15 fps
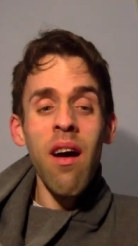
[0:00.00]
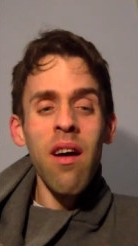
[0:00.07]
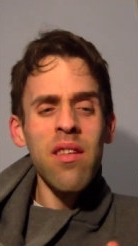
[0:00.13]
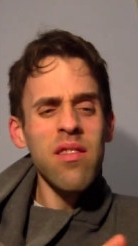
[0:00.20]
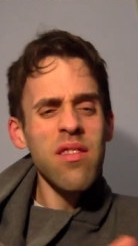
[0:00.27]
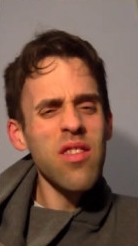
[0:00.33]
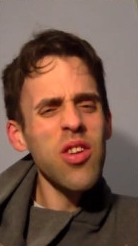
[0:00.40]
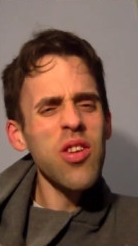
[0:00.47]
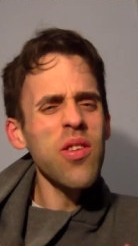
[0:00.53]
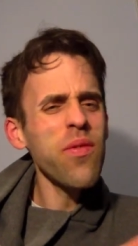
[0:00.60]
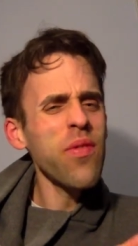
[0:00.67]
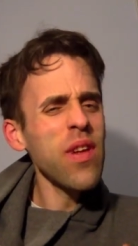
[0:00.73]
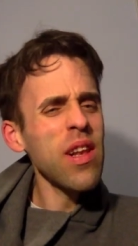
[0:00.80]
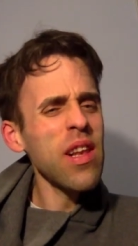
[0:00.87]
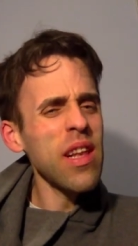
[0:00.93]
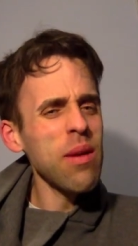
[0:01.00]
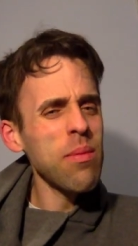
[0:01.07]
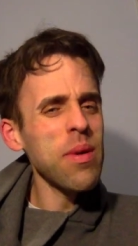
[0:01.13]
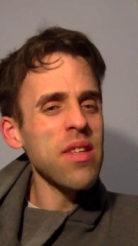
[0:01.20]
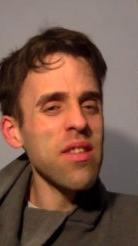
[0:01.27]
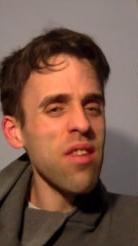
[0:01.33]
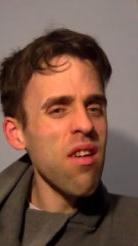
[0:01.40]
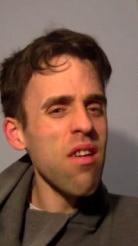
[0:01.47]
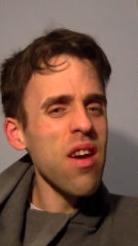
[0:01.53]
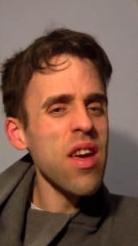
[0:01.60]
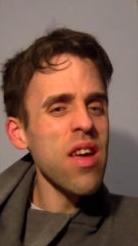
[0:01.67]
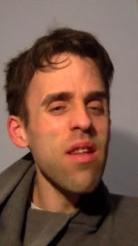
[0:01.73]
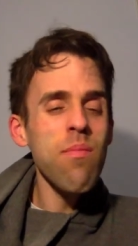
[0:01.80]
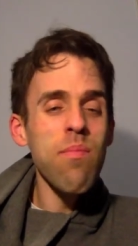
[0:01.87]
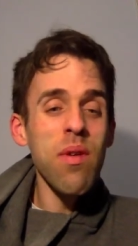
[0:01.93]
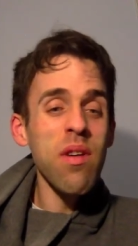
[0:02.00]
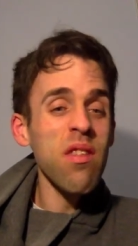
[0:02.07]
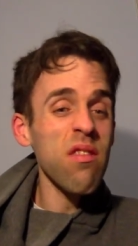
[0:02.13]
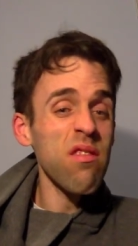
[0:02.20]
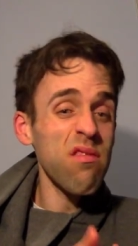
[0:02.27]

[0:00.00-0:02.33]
I started to feel a little bit tired, but